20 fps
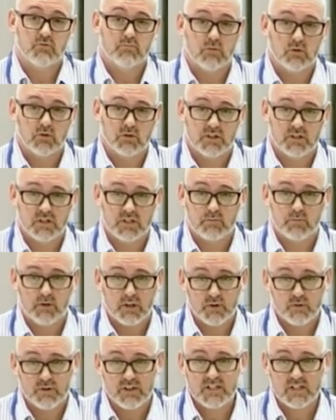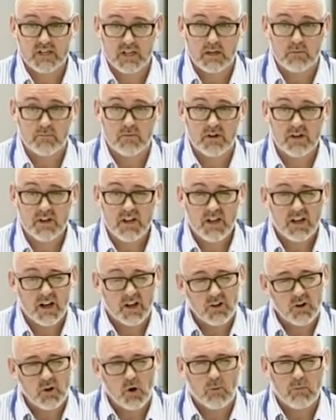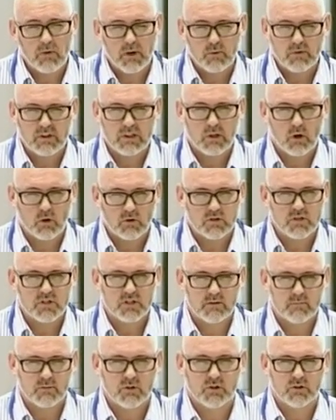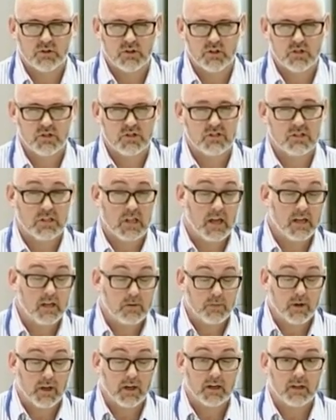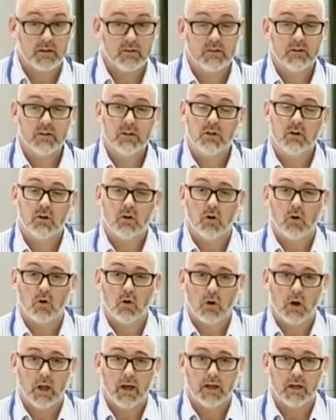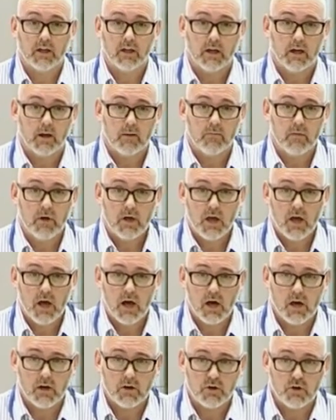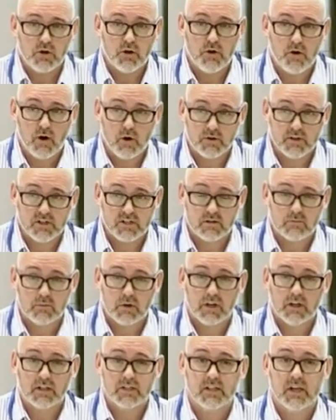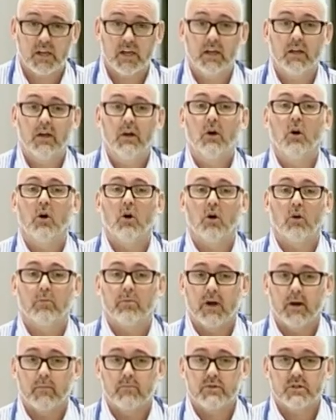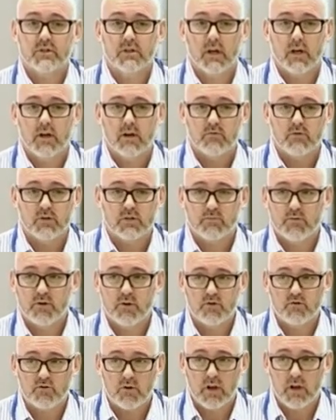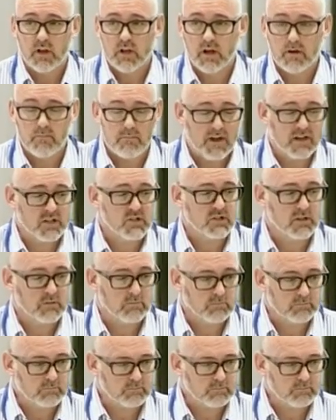multidisciplinary team, and normally with long-term conditions like pain or like neurodisability or perhaps respiratory medicine.